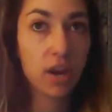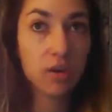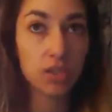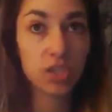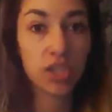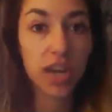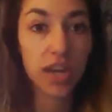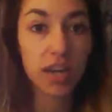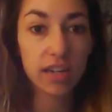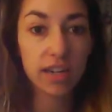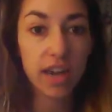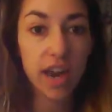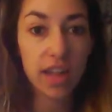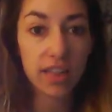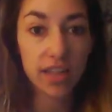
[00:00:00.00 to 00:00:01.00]
oh shit,
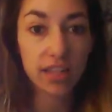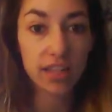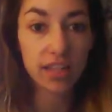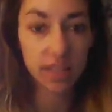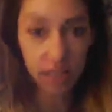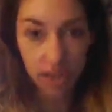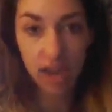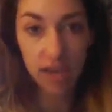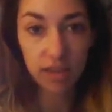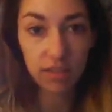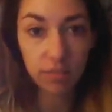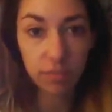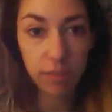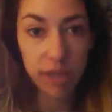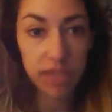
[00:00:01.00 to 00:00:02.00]
yeah, that's kind
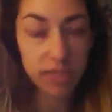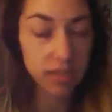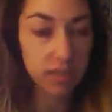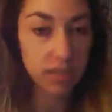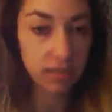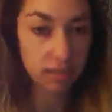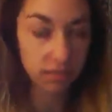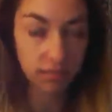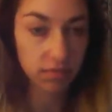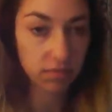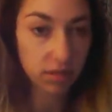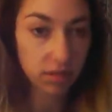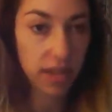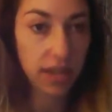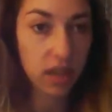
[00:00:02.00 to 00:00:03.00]
of makes
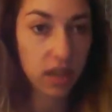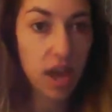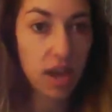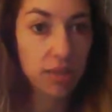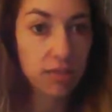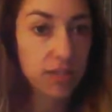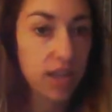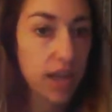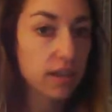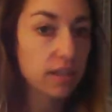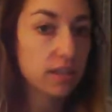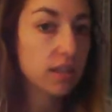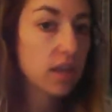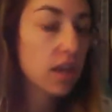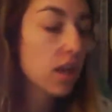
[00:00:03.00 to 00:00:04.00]
like a lot of
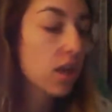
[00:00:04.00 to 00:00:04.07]
sense.